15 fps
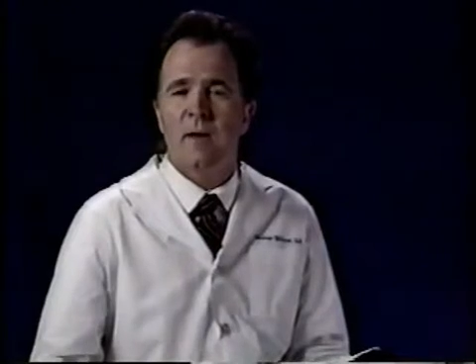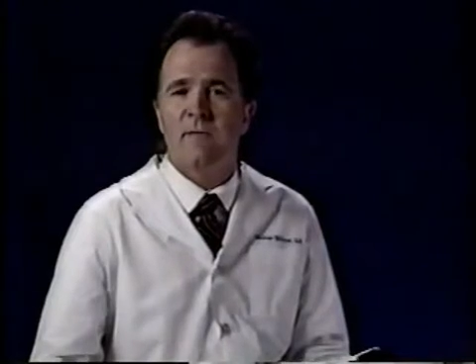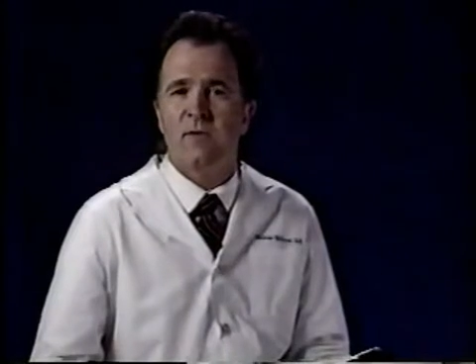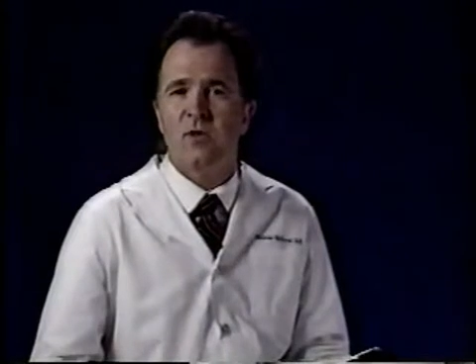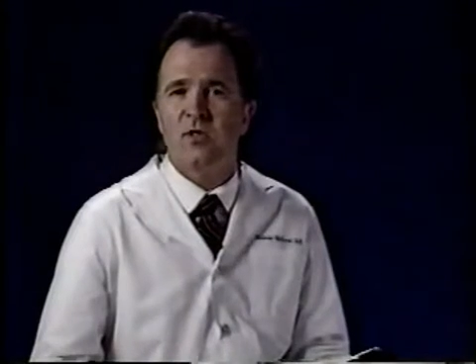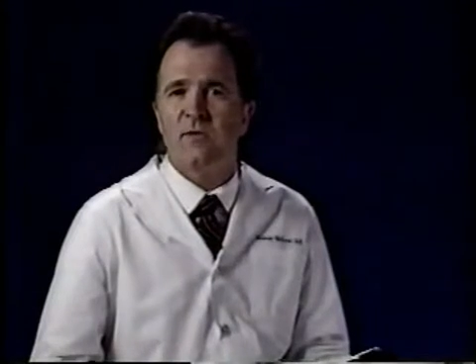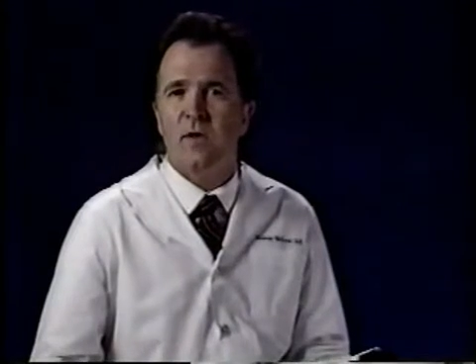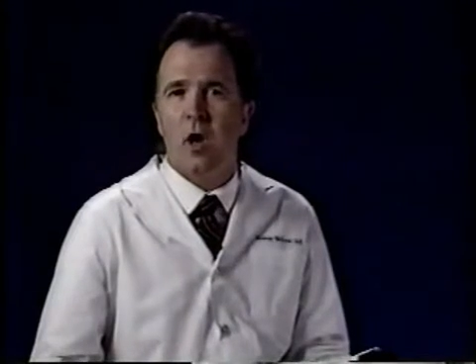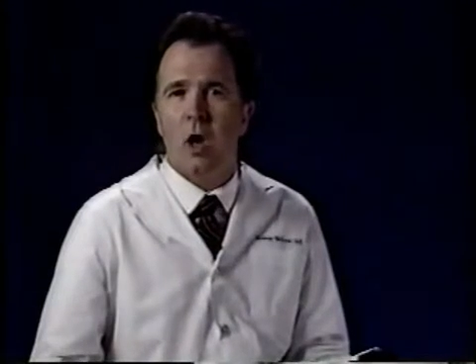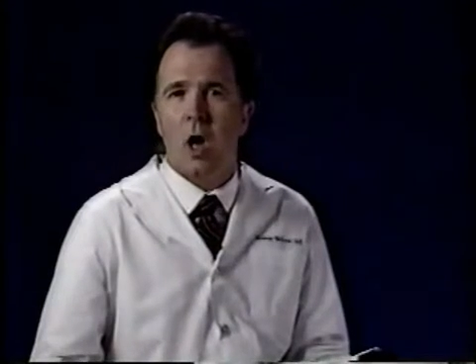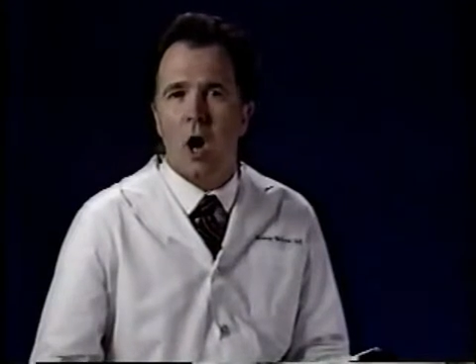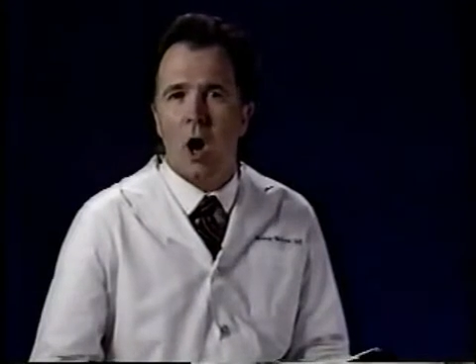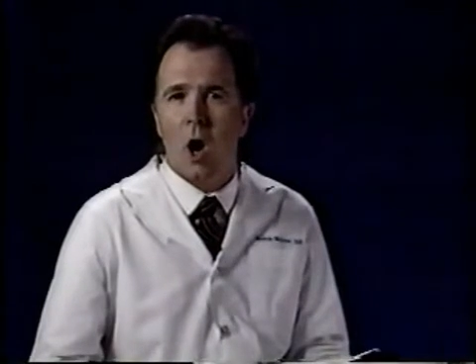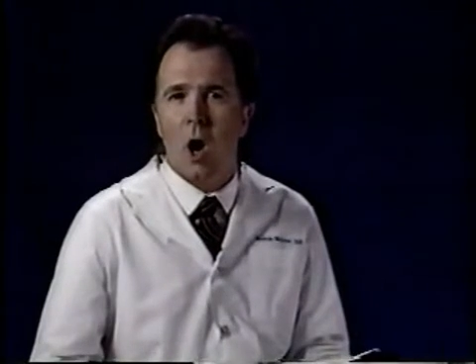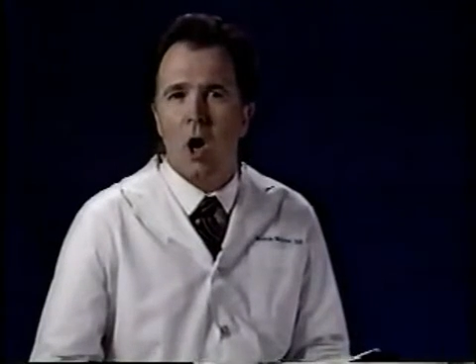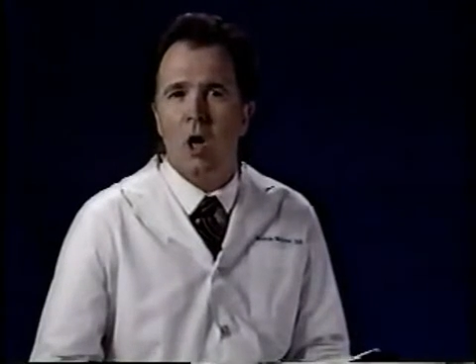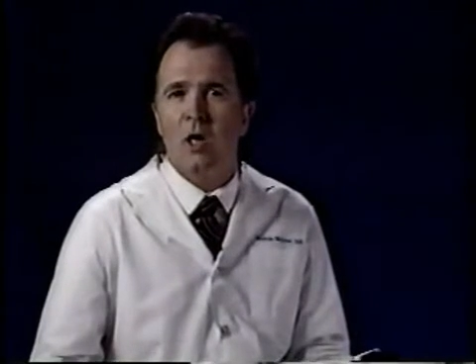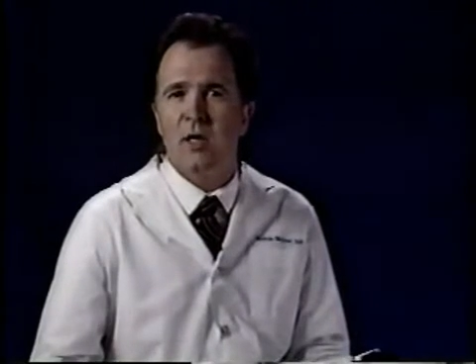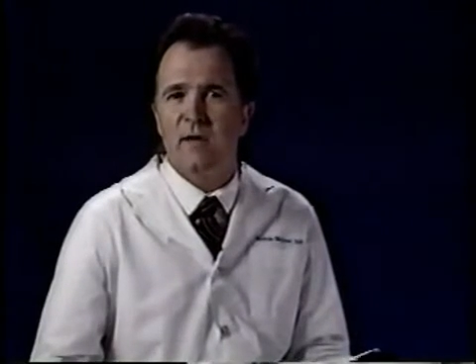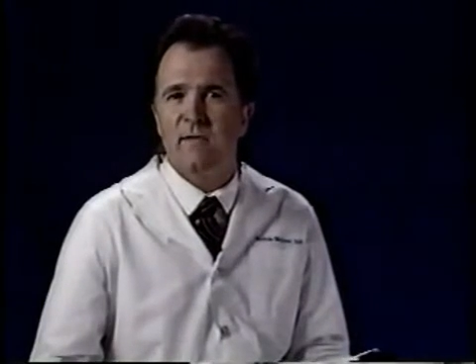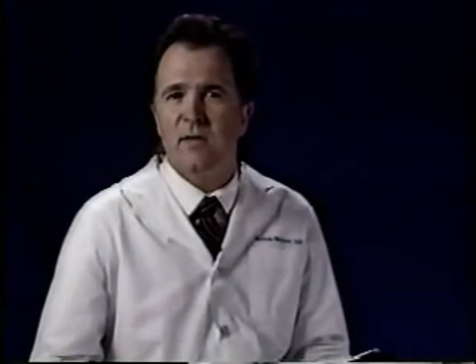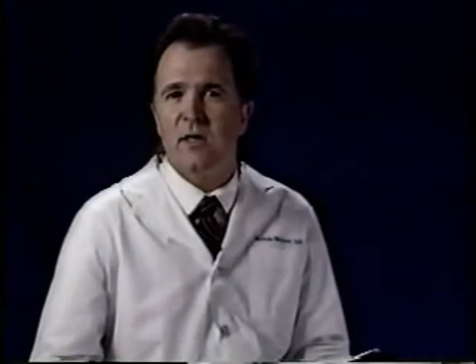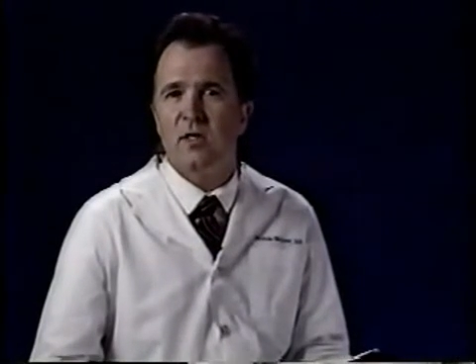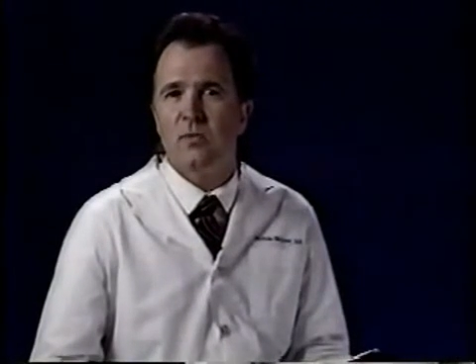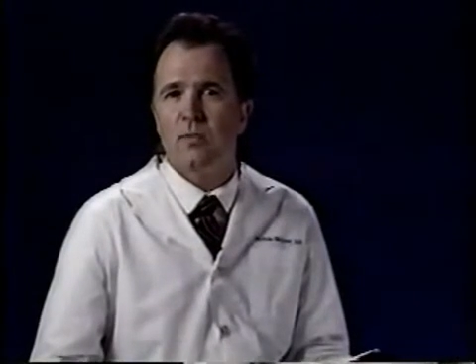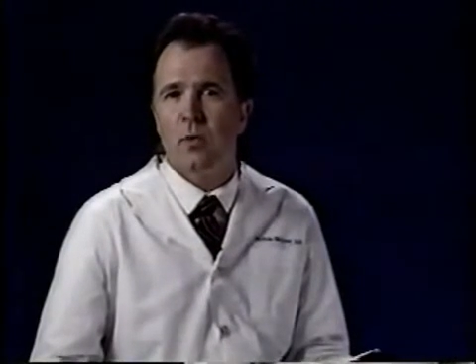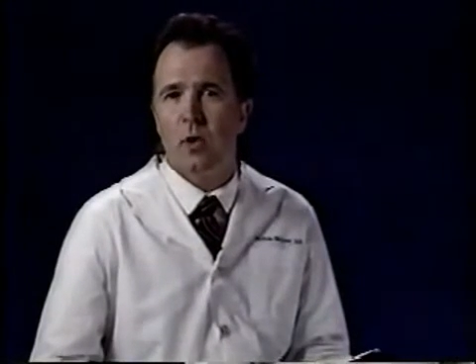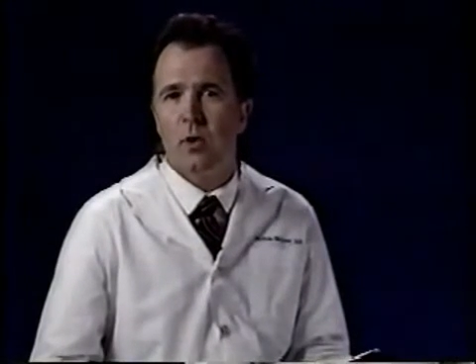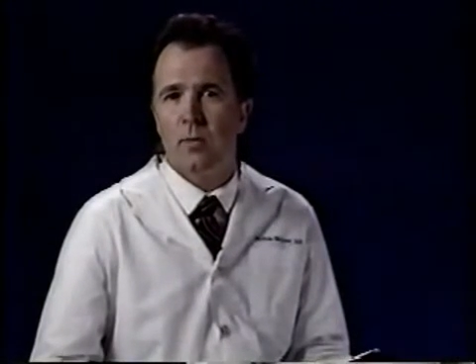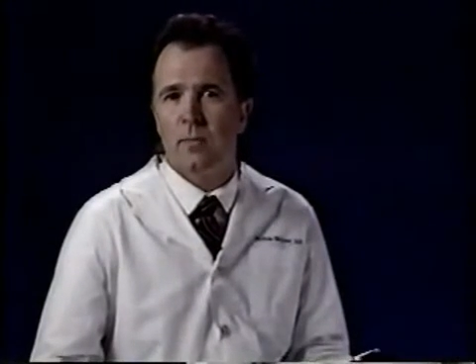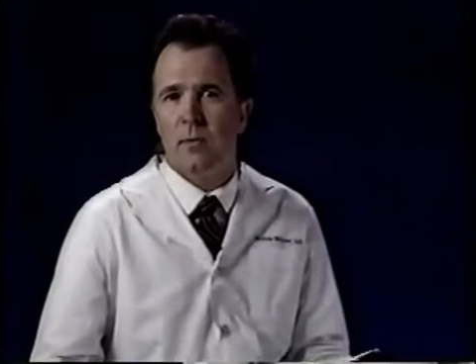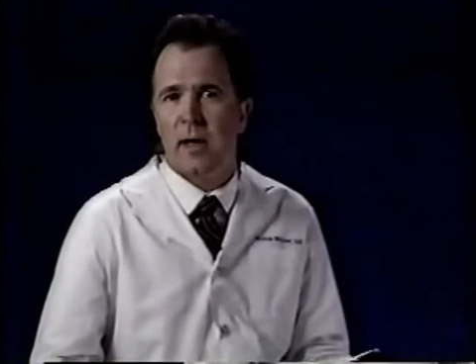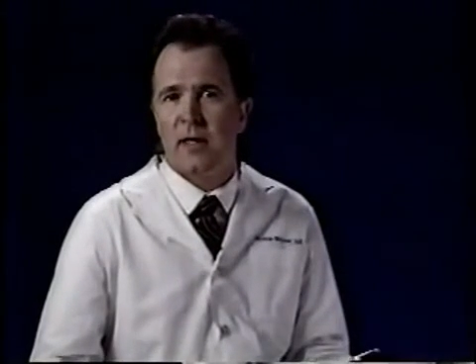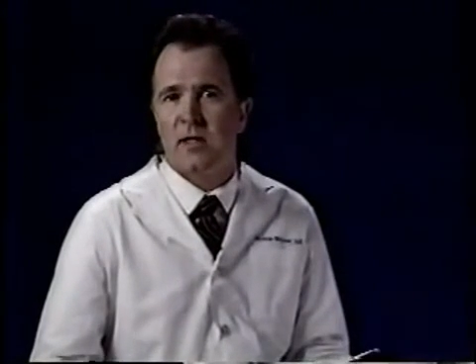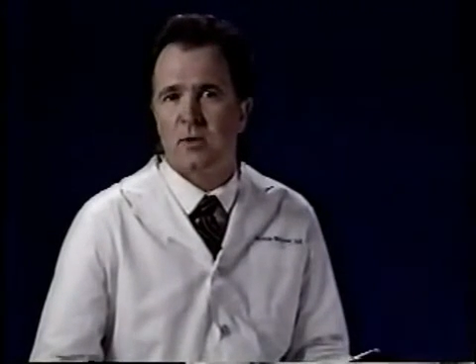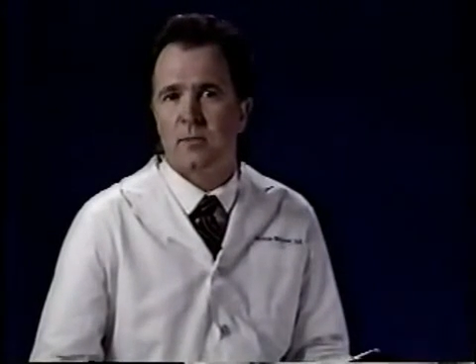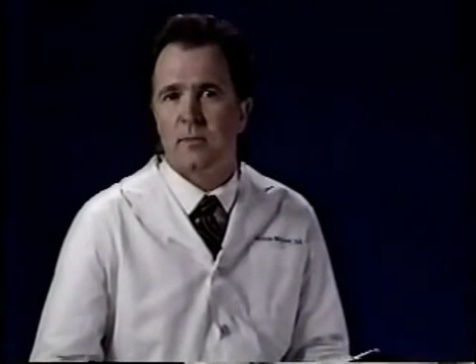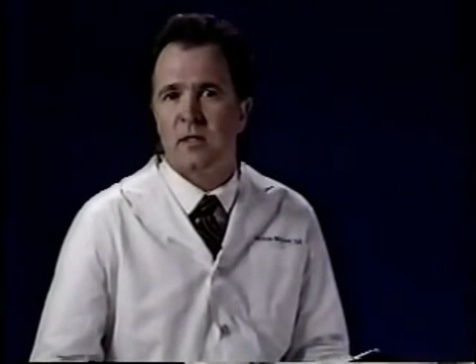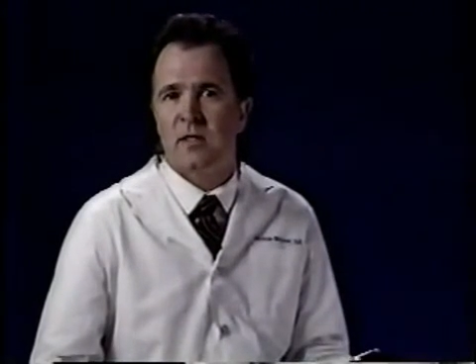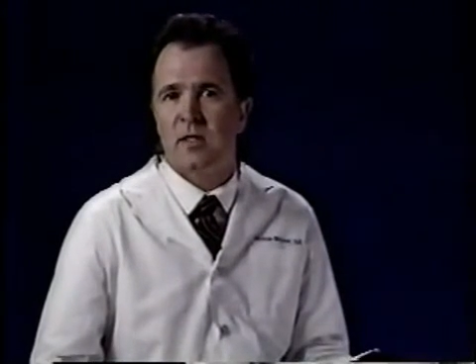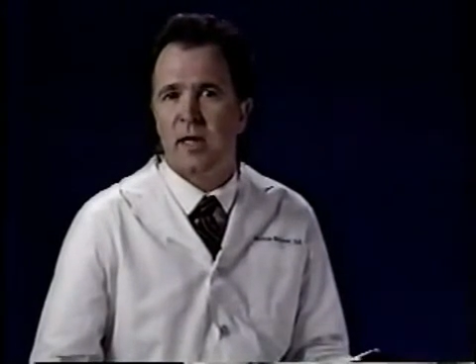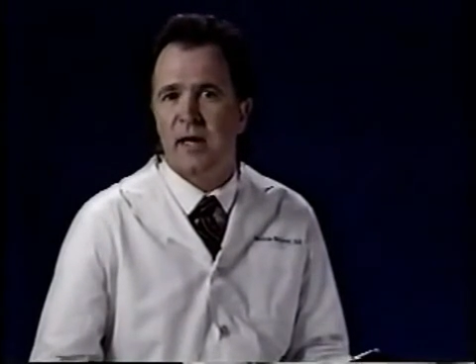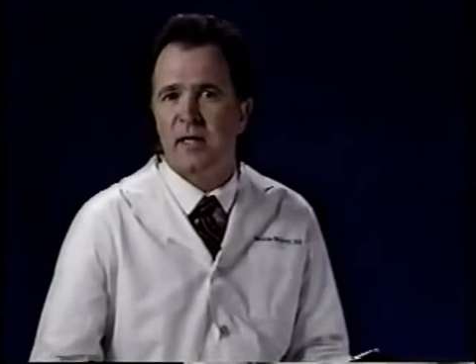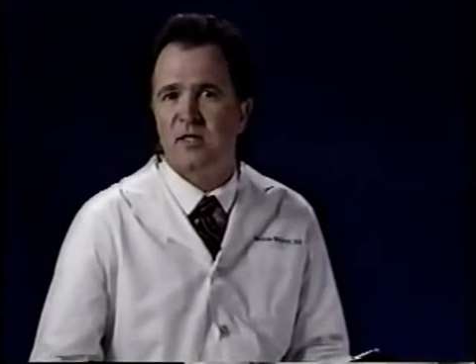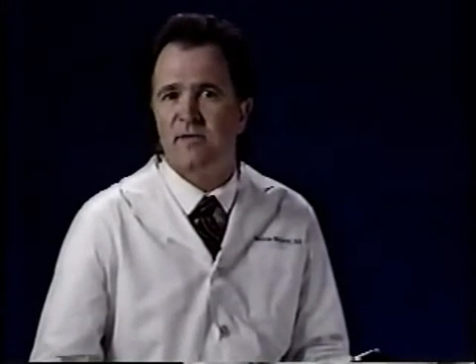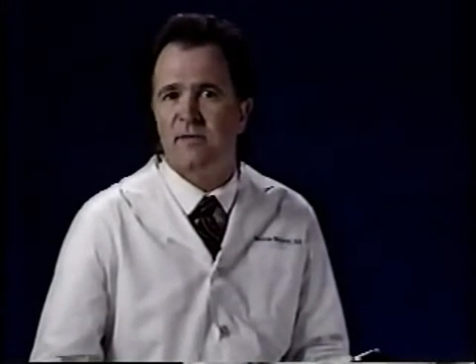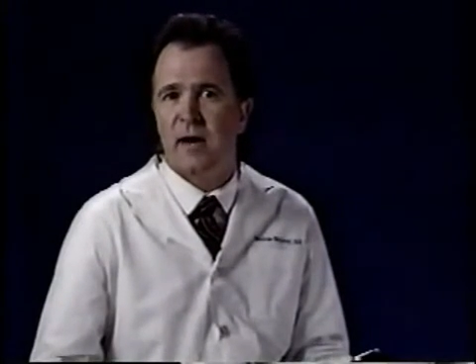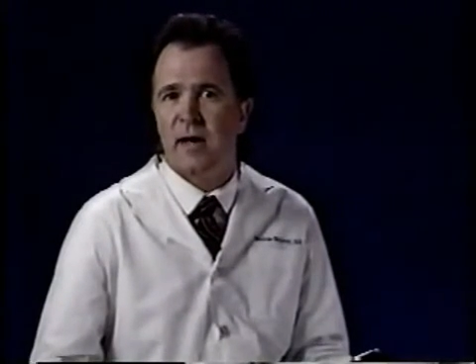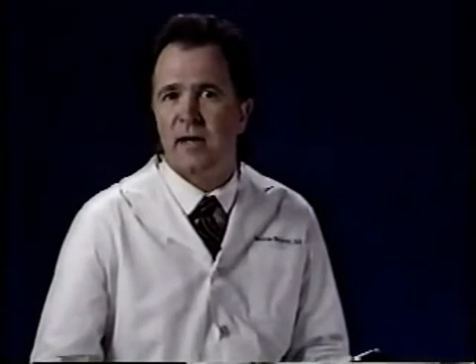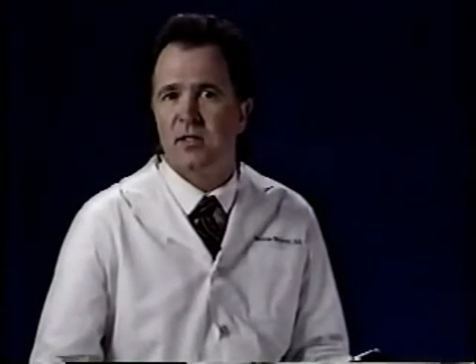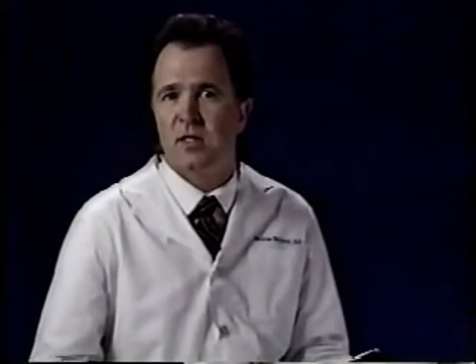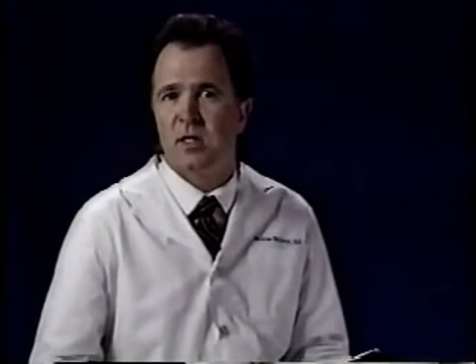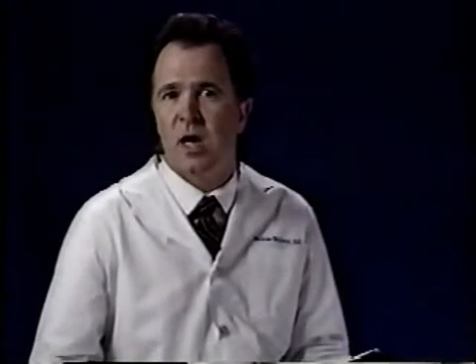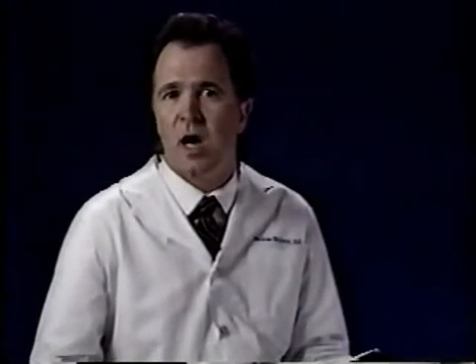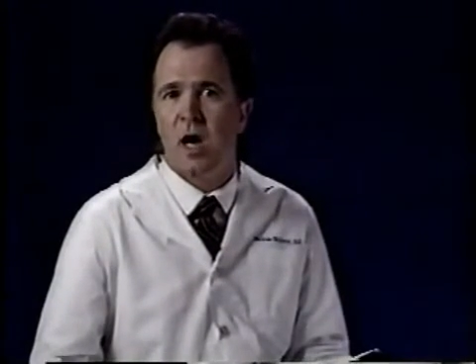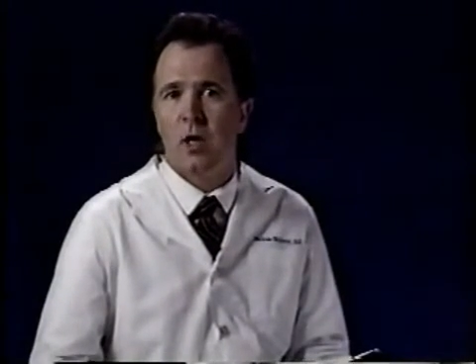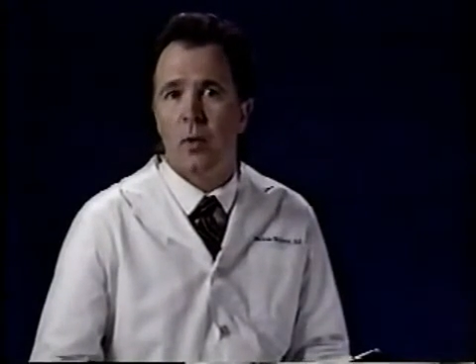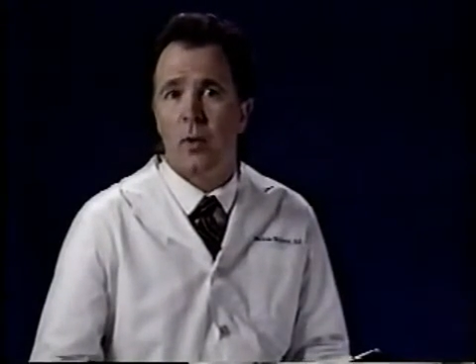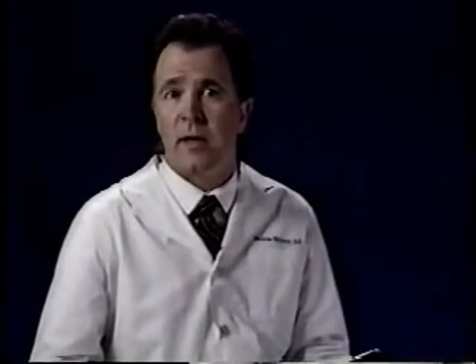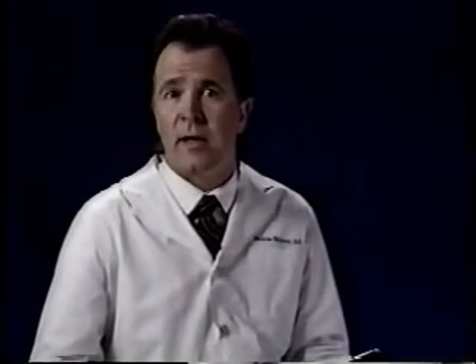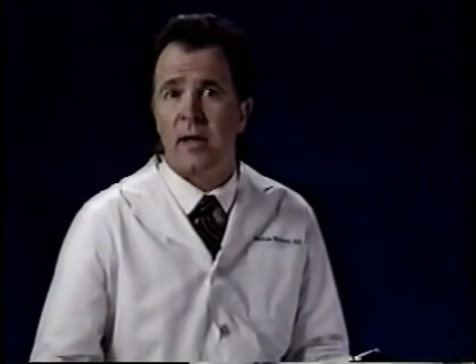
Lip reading: First of all living protoplasm is classified as a colloid,